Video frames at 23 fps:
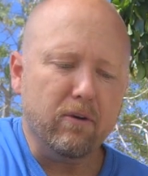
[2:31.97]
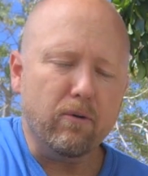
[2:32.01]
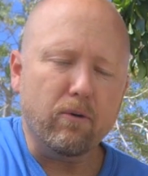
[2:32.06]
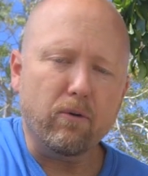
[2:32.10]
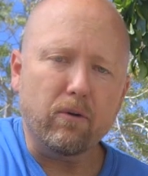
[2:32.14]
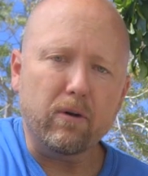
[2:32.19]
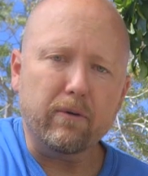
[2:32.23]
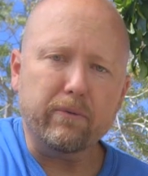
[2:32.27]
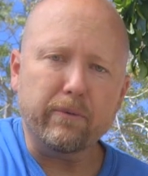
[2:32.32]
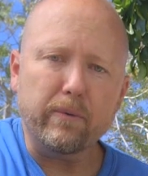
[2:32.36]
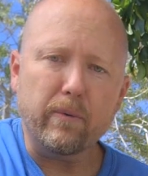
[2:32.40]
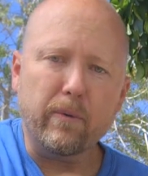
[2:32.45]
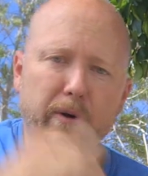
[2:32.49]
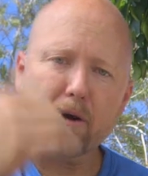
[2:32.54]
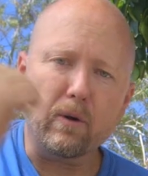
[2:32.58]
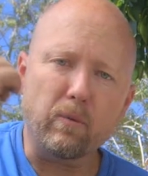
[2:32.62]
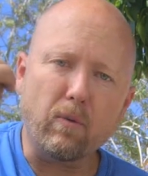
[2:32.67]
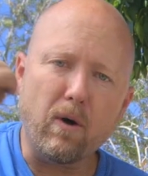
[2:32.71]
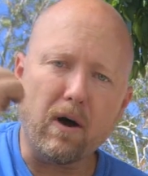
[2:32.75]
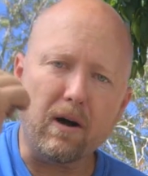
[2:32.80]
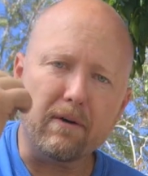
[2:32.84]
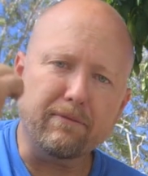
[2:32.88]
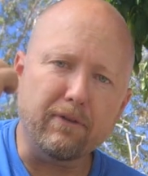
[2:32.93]
Or if we want our
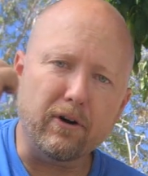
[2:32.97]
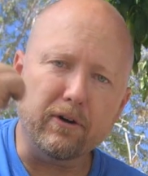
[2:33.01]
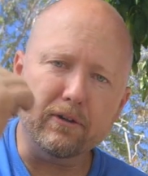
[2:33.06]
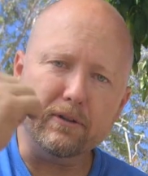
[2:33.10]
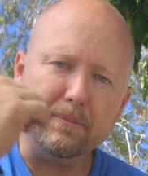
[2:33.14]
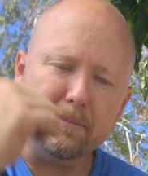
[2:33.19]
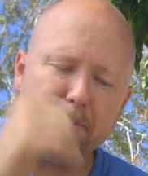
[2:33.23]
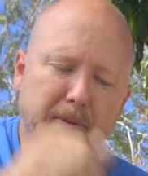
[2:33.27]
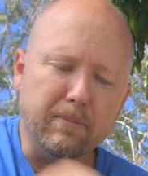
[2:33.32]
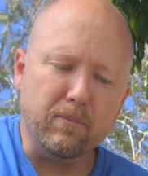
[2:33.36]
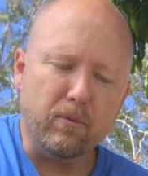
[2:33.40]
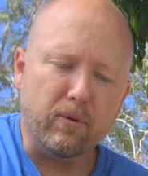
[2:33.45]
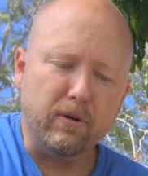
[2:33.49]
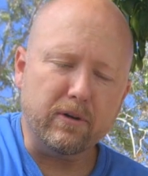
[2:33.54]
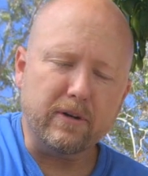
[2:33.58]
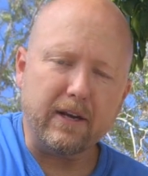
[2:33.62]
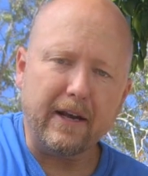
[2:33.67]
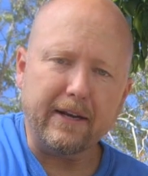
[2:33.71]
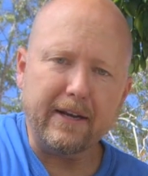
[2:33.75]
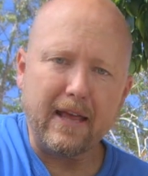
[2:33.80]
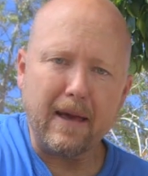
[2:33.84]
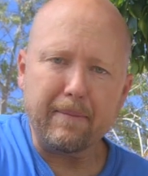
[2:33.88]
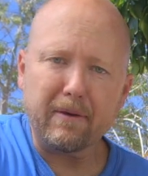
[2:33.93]
waterfall to be more
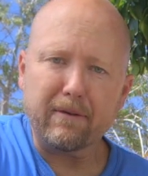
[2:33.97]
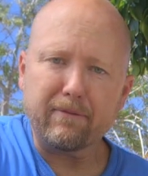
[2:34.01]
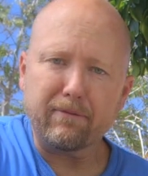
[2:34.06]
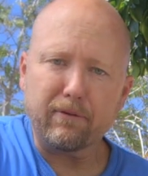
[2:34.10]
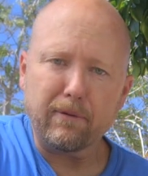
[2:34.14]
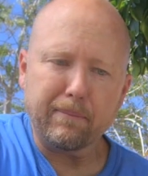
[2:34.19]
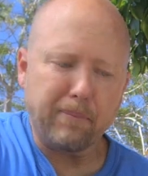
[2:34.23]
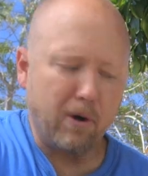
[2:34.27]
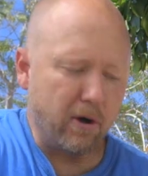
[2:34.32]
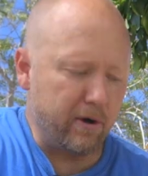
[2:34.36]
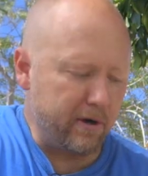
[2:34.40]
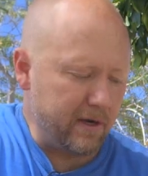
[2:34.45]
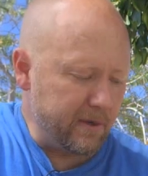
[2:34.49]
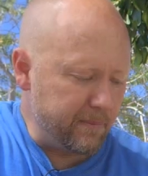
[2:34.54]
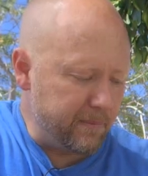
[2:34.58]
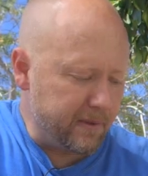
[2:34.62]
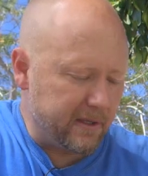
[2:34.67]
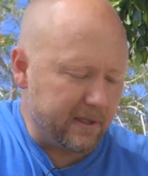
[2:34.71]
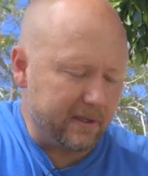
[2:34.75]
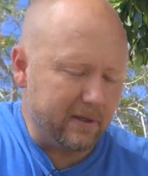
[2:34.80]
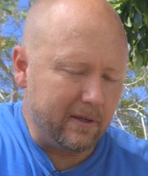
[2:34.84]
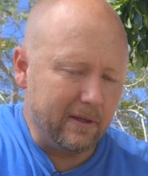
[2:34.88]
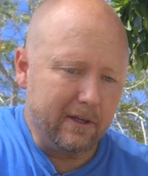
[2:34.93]
dynamic for a party,
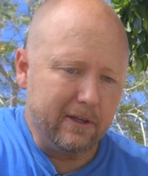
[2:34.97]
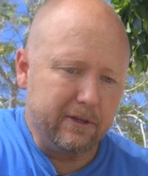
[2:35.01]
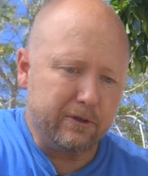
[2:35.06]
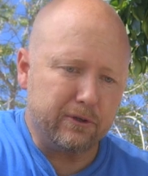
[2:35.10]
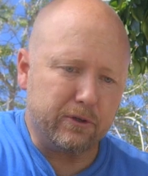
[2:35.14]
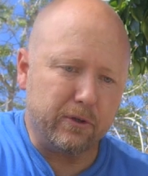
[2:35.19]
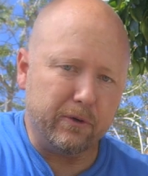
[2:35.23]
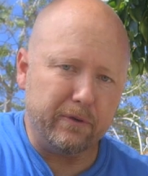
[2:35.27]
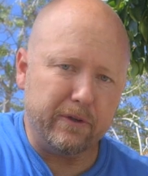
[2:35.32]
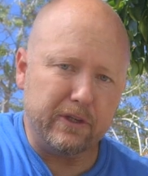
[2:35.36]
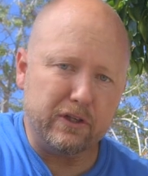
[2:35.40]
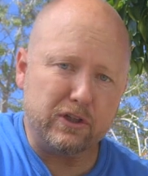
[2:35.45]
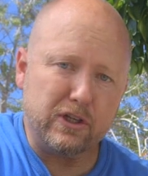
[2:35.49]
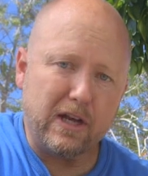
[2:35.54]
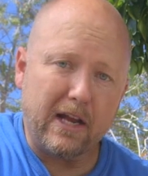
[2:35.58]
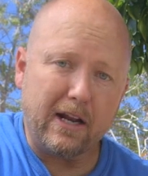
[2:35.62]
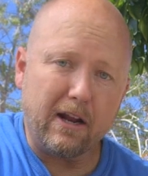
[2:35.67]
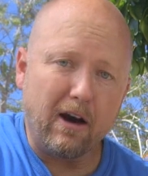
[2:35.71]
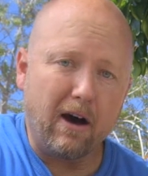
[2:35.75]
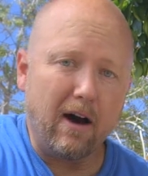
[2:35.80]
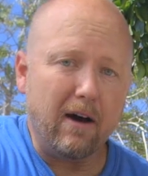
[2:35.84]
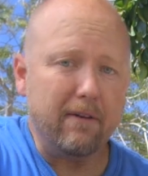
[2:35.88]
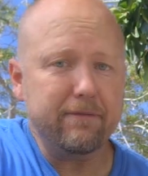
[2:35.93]
we could turn the
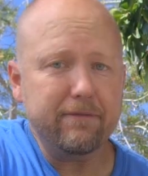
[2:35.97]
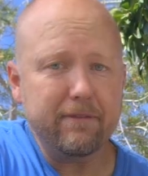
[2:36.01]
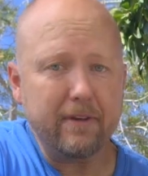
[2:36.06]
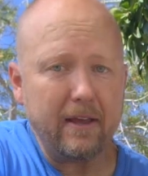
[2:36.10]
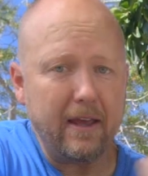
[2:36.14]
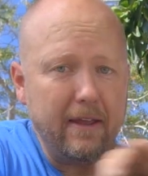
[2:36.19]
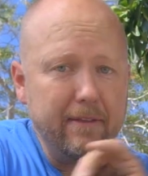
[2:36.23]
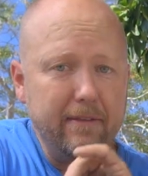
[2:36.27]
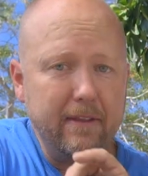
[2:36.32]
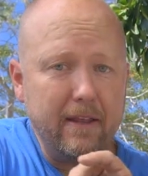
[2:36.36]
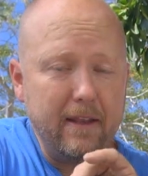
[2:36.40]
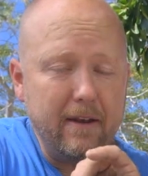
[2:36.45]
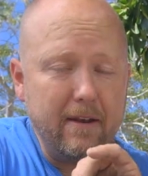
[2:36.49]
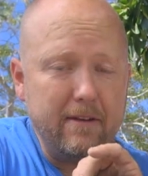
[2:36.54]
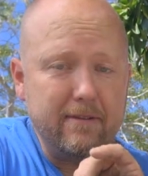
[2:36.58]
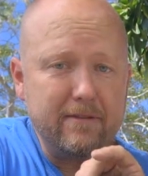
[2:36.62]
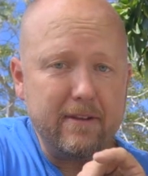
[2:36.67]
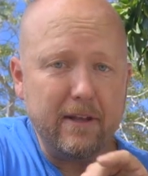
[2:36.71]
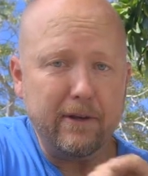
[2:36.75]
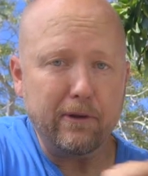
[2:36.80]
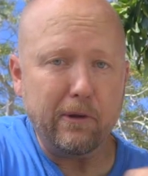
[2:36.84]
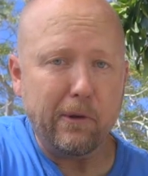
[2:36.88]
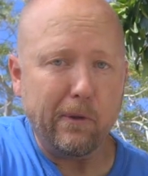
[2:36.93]
jet off and then
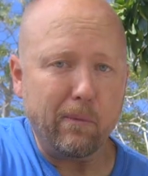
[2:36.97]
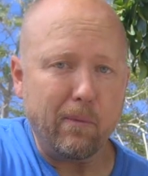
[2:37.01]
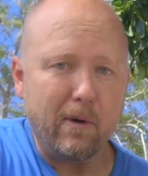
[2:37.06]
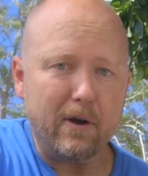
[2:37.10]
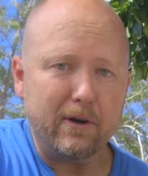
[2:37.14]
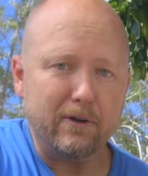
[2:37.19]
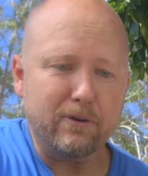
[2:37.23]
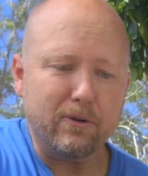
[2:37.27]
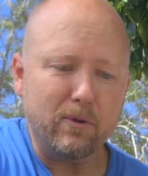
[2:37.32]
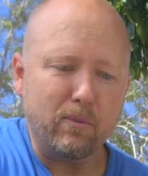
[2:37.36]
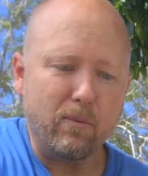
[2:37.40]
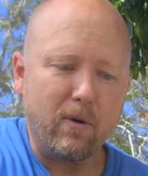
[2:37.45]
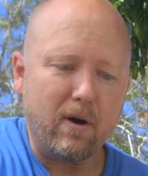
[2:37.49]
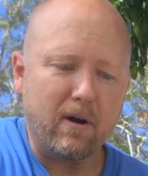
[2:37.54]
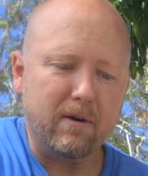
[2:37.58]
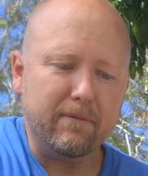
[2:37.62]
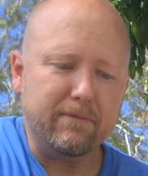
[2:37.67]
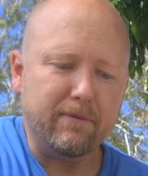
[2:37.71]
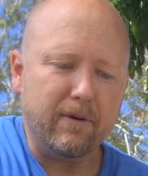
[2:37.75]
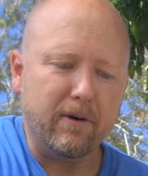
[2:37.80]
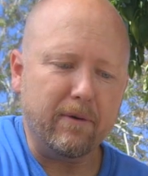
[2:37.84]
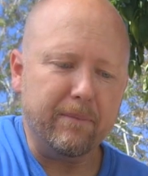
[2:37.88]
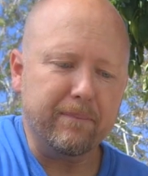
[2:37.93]
send all the water to the
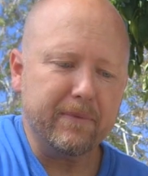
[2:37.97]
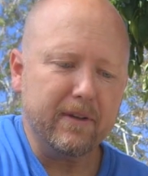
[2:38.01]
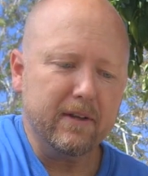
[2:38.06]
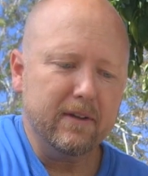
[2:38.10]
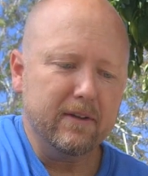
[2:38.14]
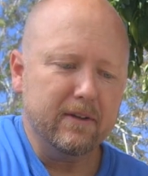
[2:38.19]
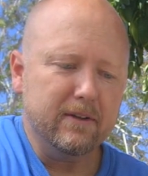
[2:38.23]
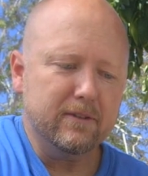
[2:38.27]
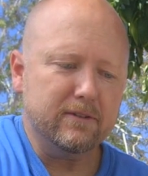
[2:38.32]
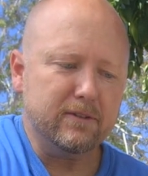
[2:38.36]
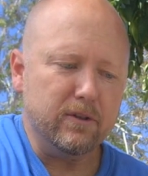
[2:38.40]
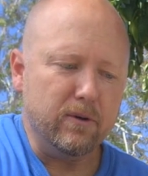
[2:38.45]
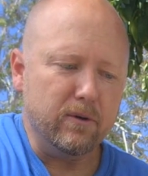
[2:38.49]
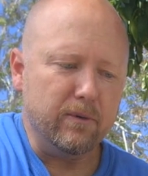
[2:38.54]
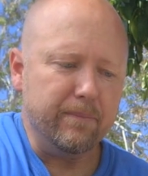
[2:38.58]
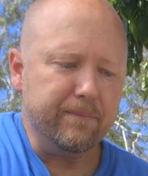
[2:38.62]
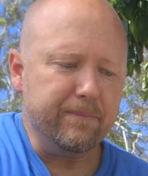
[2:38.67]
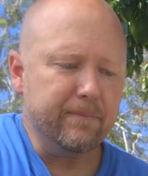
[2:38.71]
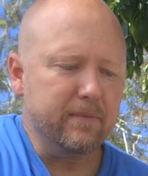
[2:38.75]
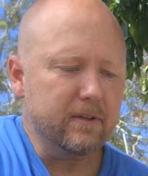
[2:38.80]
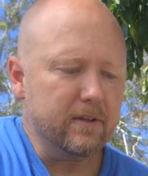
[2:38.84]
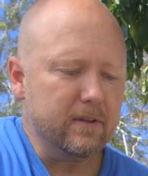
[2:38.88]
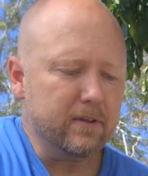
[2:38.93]
waterfall. So